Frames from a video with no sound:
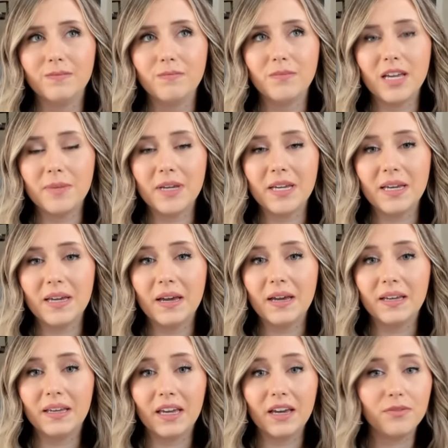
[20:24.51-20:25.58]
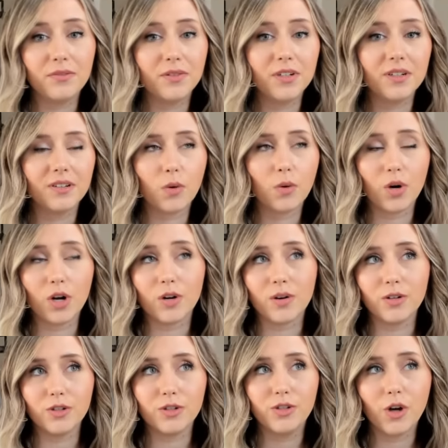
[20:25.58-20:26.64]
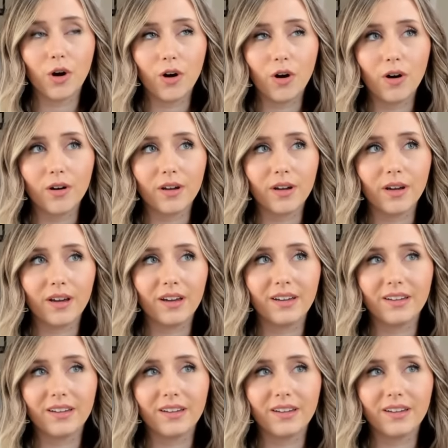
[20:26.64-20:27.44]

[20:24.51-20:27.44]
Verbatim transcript: maybe gift or dog.